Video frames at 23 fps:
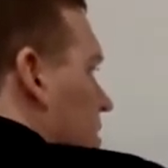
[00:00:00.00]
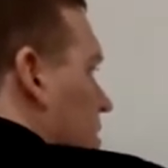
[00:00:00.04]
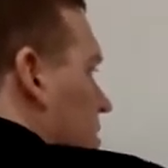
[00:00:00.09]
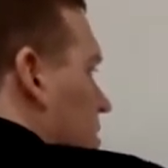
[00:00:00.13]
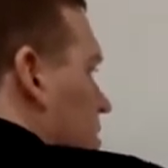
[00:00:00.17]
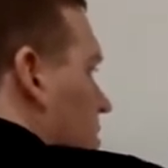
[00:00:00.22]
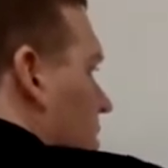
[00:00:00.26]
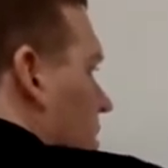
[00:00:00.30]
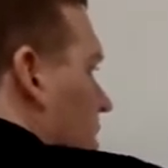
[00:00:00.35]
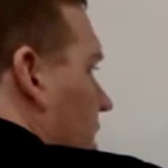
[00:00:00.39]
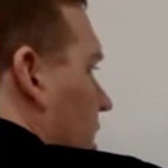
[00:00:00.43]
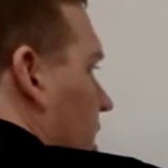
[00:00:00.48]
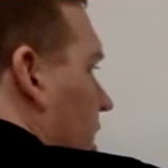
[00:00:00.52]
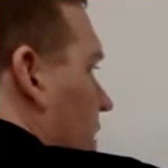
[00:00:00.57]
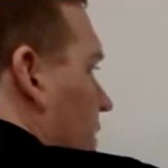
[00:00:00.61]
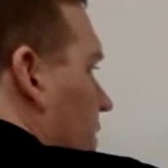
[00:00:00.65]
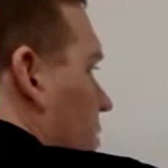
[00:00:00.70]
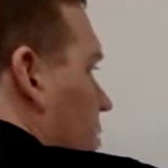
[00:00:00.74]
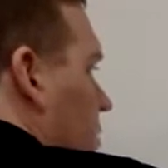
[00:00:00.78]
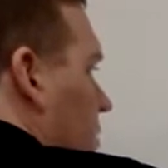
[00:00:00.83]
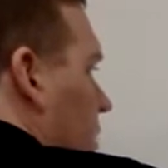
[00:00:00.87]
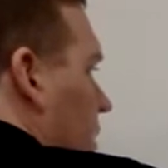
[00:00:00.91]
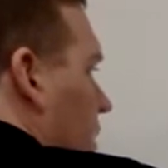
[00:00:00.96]
So I have
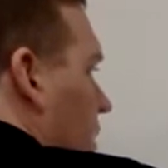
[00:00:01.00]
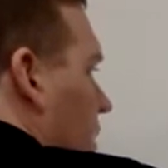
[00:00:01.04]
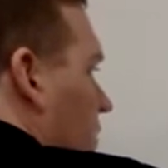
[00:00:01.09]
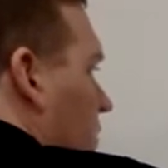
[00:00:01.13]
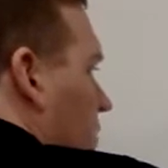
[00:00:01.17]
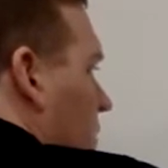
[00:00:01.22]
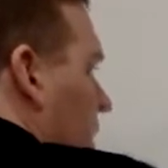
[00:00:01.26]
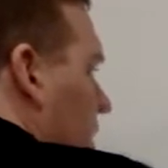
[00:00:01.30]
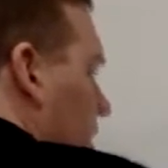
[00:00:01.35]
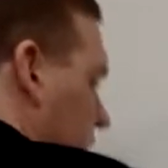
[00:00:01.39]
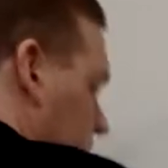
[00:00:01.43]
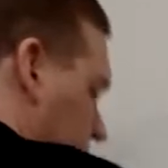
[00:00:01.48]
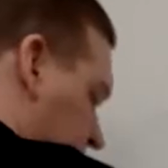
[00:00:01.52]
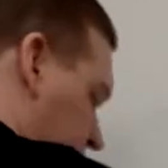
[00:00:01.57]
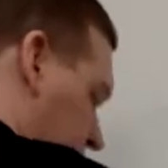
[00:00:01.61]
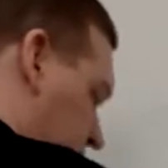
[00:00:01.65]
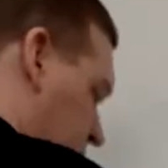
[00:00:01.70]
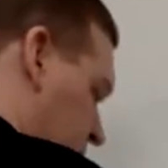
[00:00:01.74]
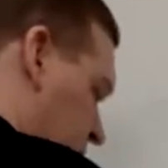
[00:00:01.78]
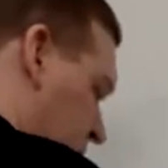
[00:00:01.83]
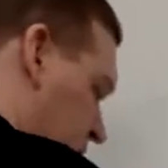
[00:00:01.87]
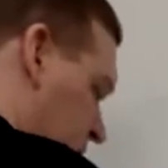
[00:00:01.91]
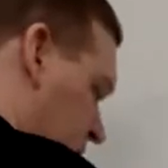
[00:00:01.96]
12 meters
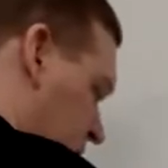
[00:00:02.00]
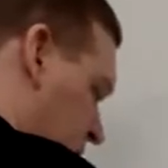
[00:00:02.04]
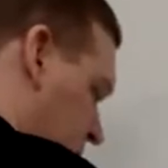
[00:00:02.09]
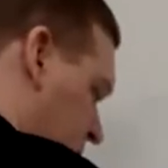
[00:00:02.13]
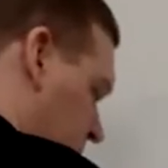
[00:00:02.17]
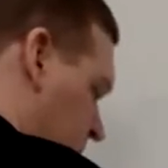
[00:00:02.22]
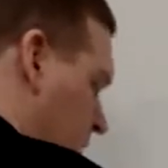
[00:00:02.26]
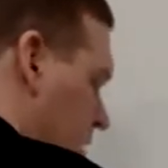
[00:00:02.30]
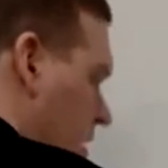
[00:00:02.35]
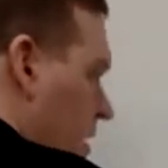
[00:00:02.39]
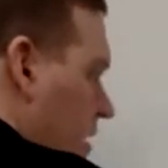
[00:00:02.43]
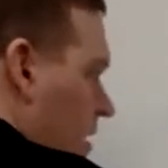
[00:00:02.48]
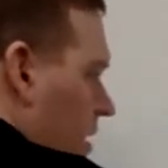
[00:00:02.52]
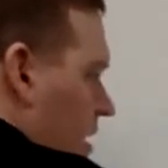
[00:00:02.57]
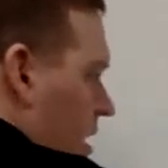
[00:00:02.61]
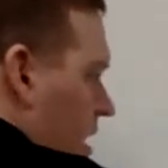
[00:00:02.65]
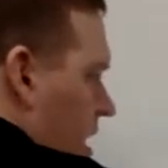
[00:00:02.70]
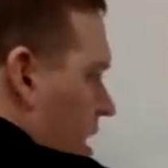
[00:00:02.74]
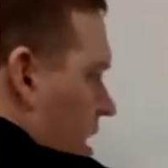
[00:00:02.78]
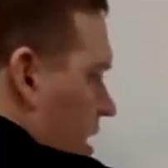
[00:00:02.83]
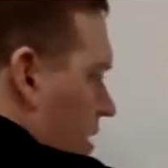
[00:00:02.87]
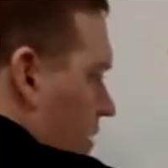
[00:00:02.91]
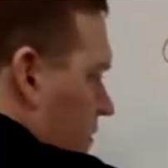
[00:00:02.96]
here,
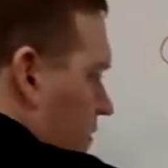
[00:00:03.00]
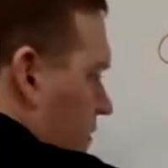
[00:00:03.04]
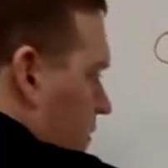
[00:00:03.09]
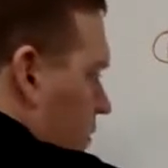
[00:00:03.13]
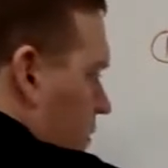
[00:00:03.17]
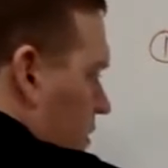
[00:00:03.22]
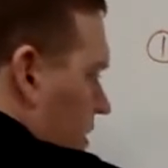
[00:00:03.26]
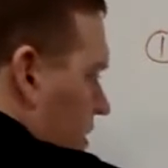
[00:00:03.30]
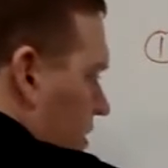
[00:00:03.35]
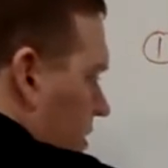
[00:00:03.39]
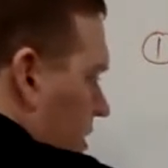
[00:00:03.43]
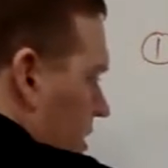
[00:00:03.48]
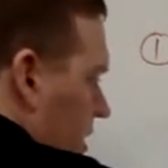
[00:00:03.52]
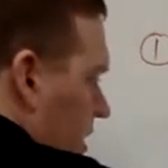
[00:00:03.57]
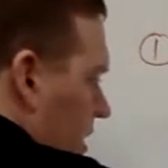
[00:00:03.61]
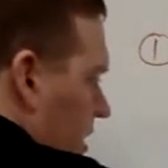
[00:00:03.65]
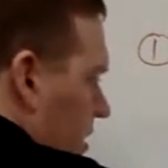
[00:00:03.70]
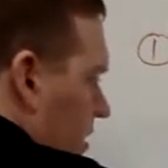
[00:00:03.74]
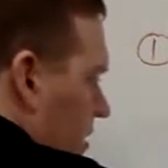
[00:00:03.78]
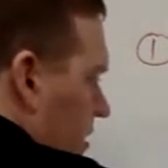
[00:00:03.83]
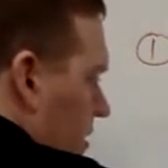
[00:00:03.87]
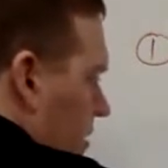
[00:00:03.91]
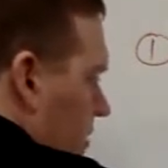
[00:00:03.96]
I have
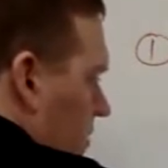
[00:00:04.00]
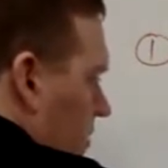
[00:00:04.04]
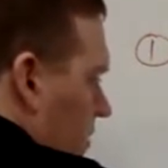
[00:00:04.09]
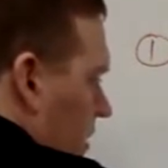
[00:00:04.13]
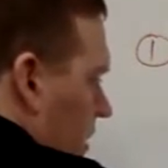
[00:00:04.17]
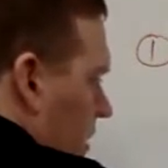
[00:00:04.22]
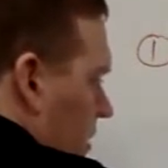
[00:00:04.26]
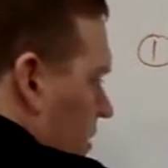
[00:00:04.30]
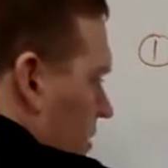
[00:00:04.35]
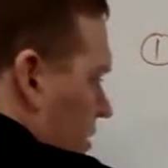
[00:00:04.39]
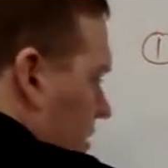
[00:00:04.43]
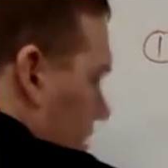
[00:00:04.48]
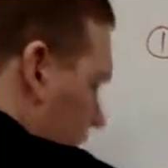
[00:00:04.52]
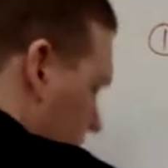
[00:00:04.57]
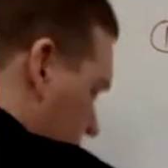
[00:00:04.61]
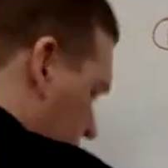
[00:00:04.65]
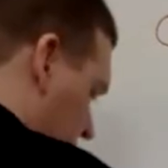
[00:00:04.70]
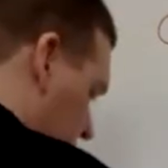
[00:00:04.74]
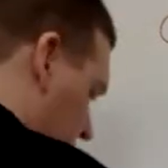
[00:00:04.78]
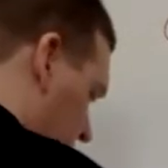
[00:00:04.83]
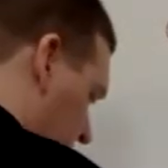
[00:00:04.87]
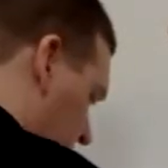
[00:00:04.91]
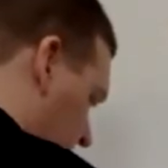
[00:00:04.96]
14 meters
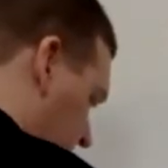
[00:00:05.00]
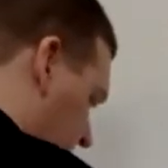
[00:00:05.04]
here,